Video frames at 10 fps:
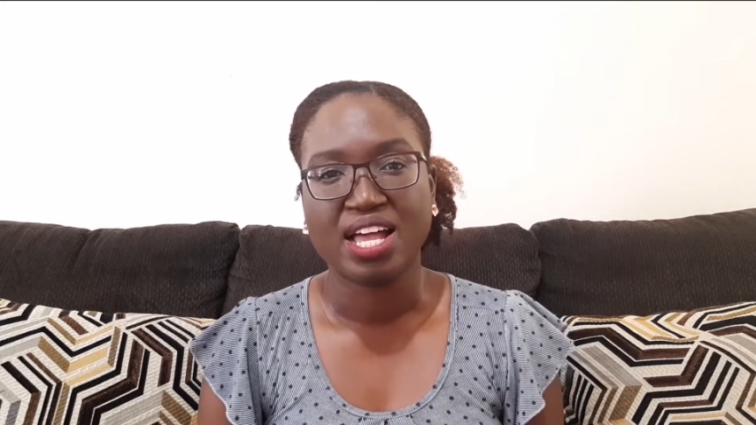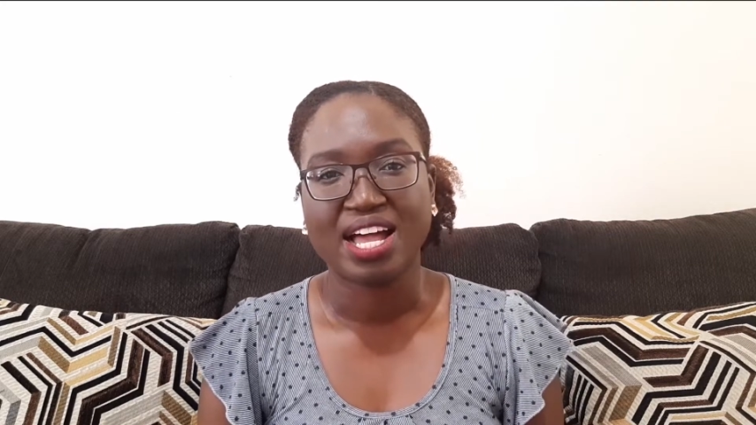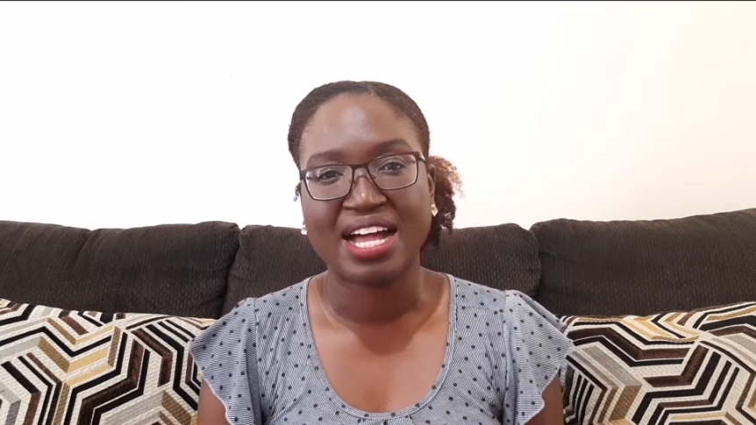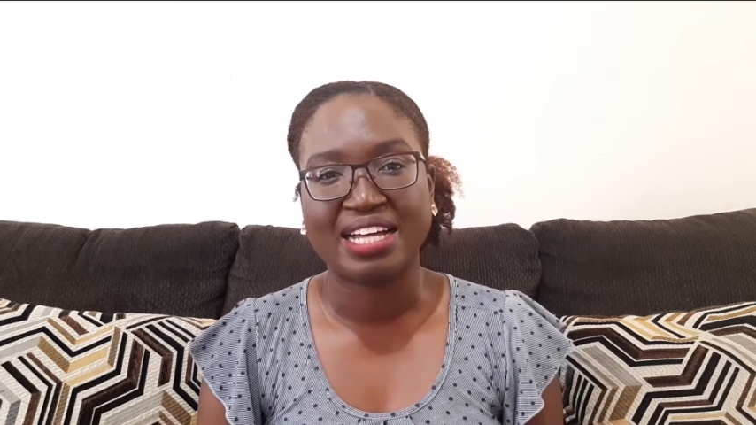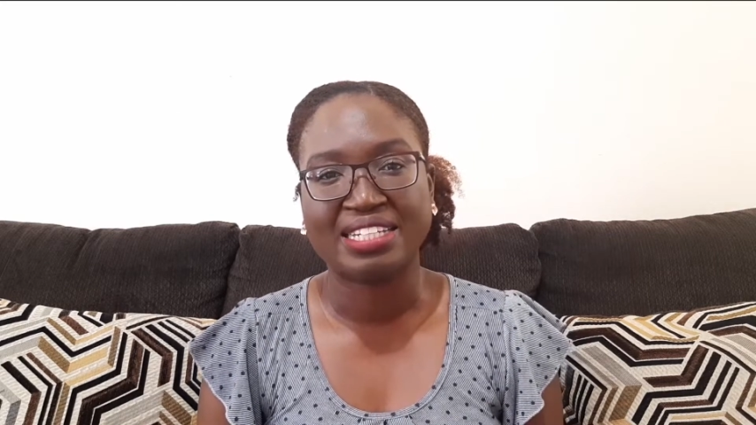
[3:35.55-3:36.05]

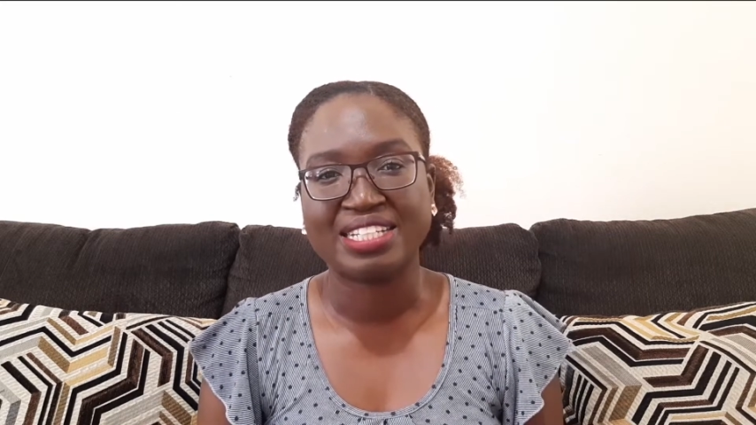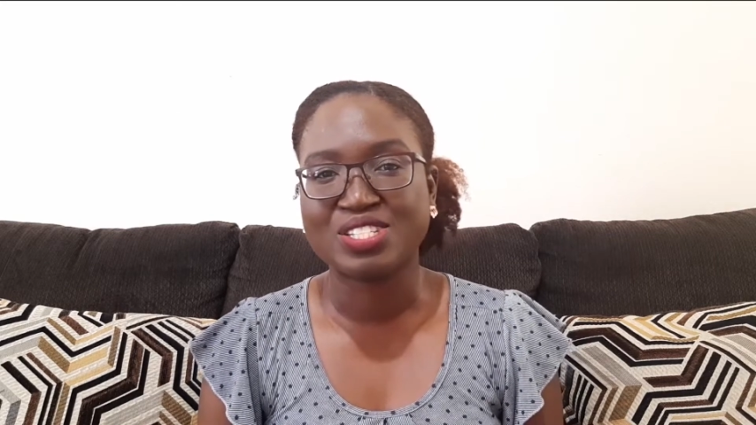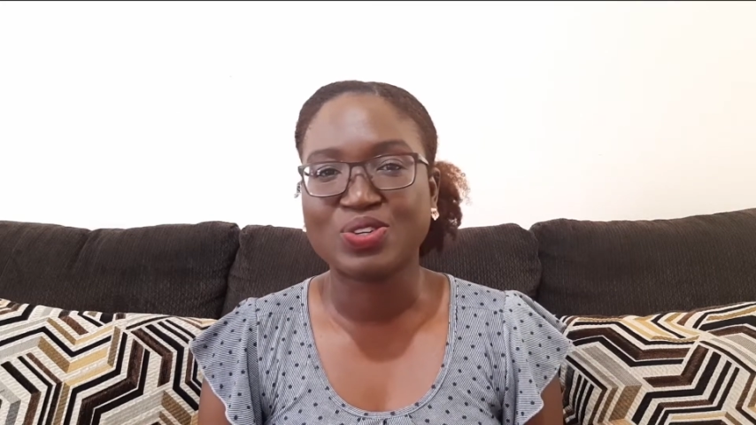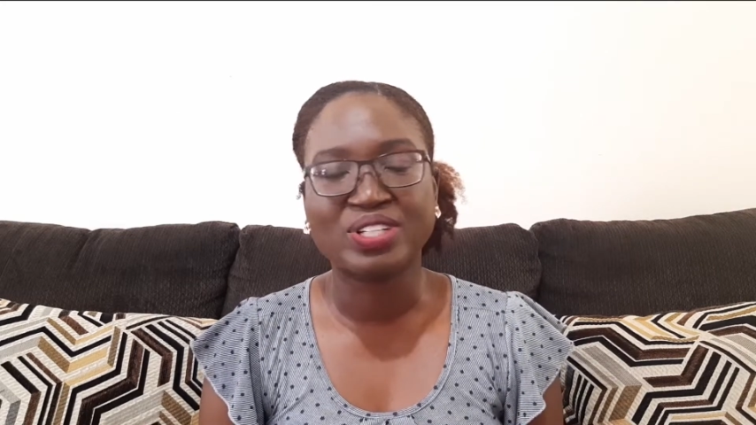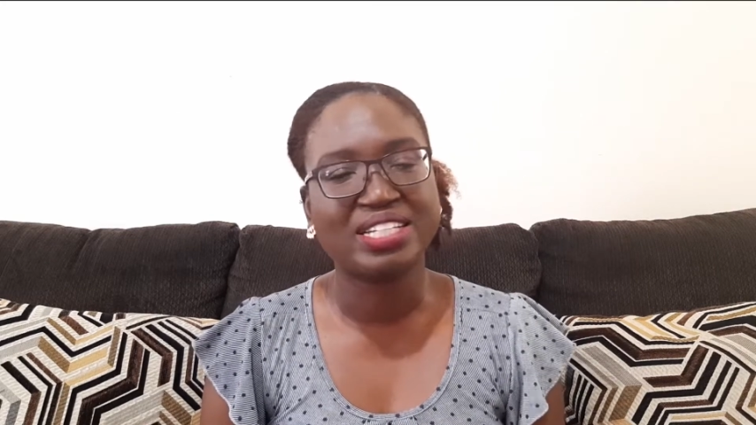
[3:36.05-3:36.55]
And it's
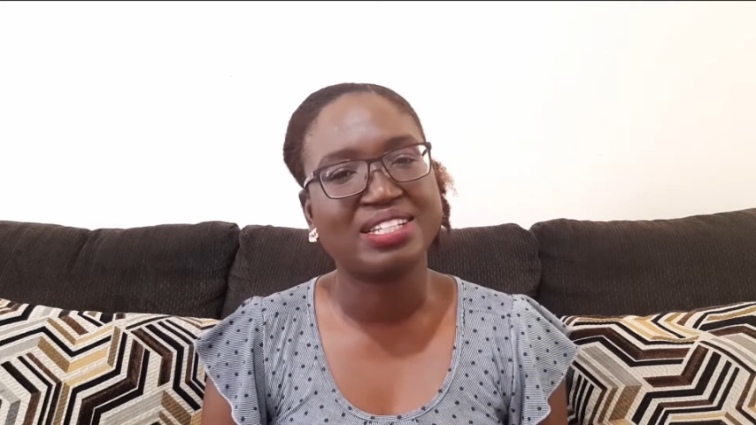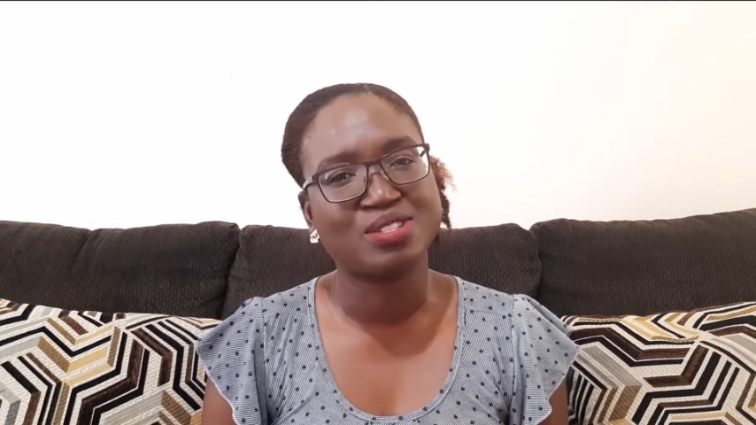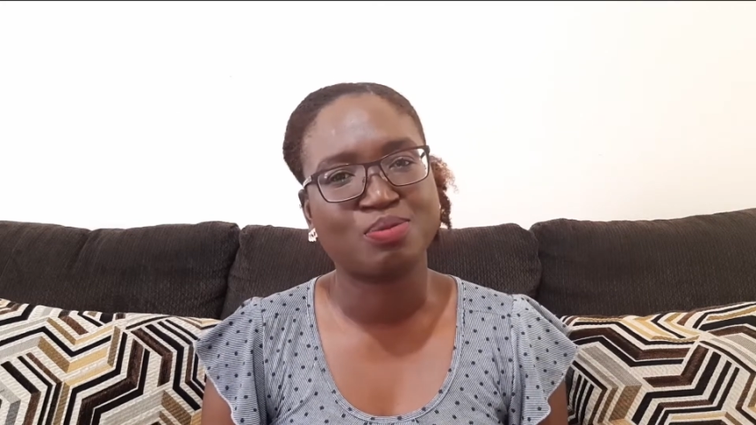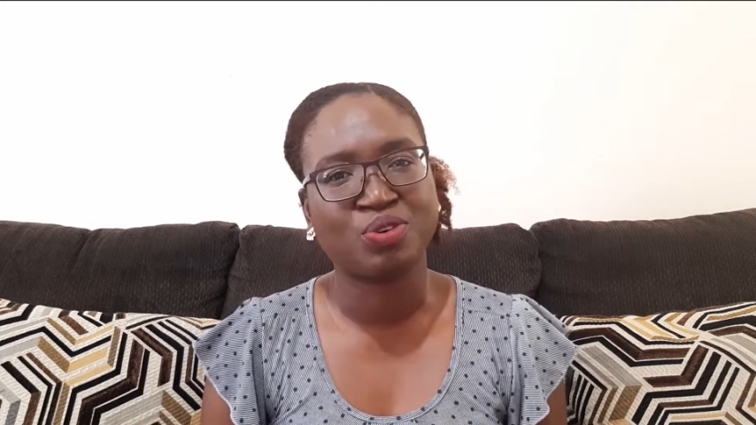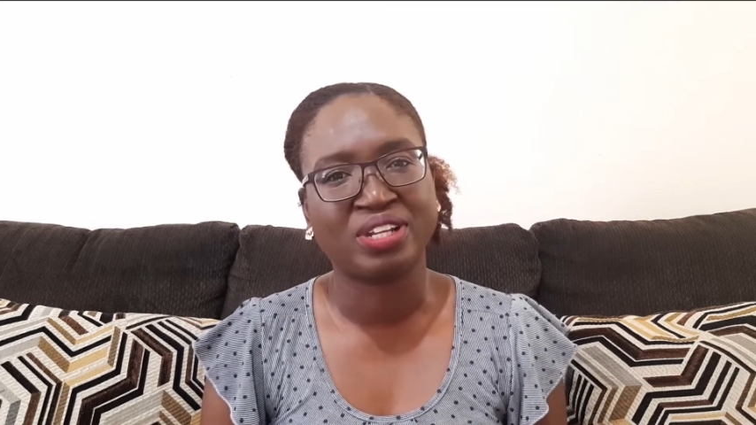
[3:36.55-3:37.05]
only this
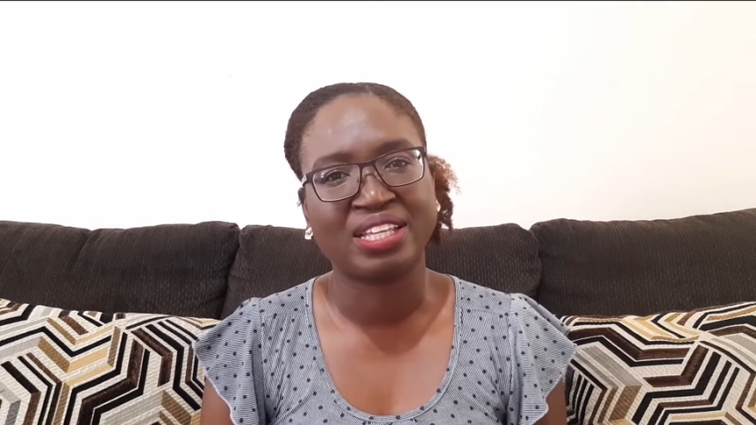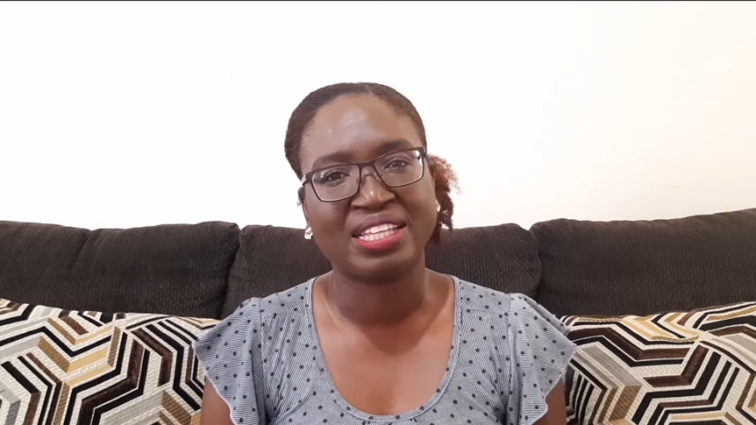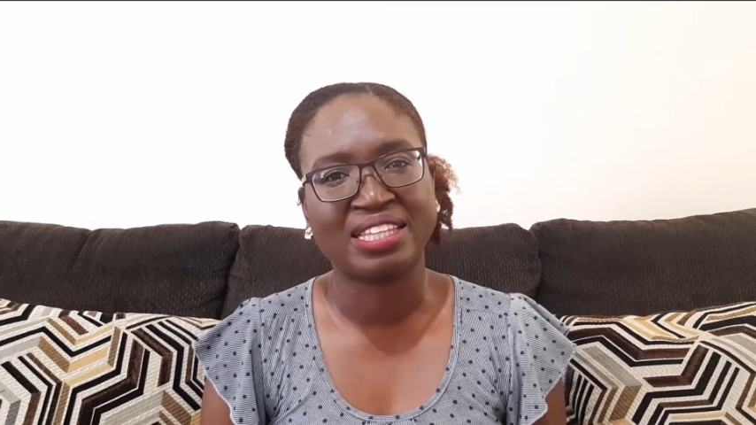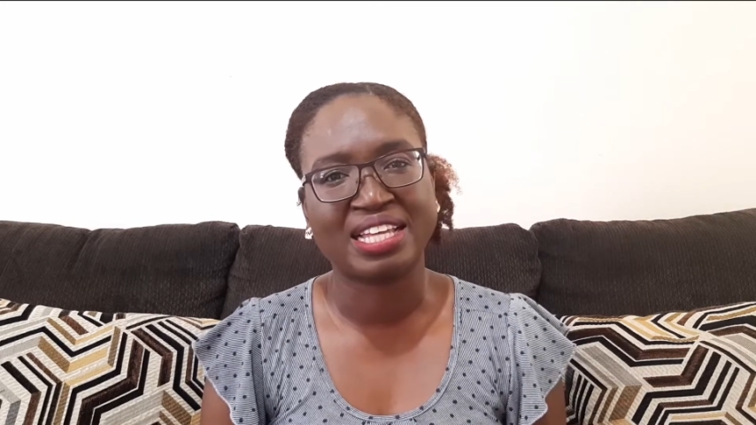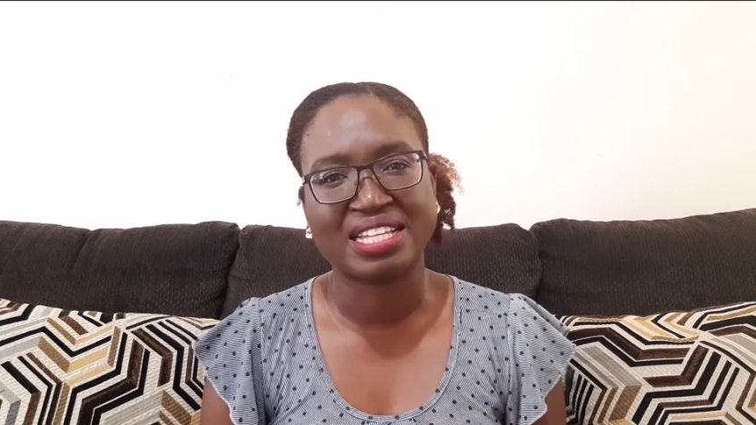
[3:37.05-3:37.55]

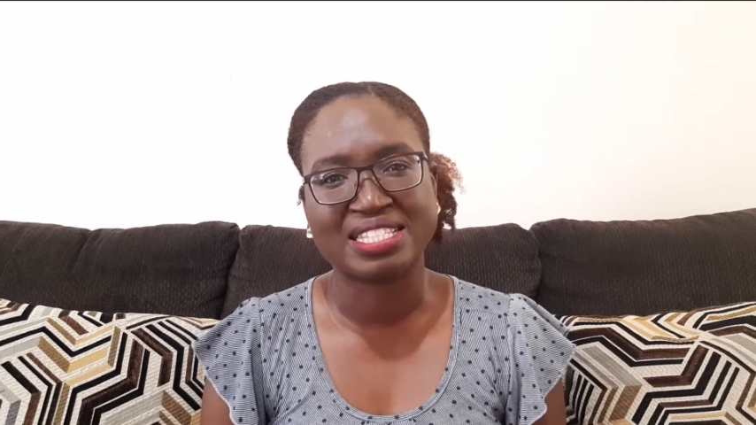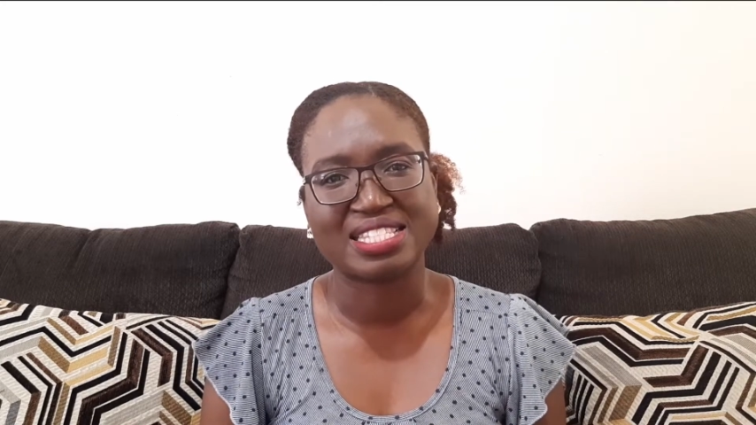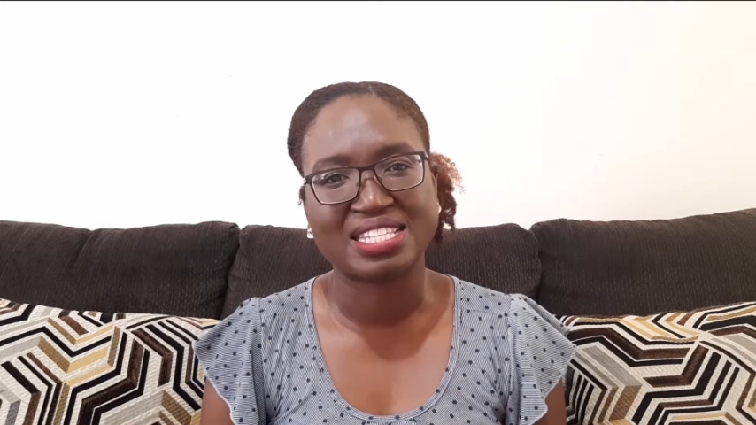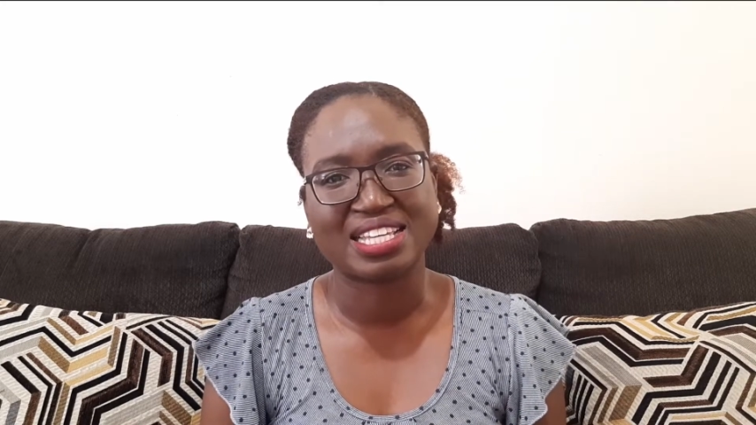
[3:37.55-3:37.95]
morning that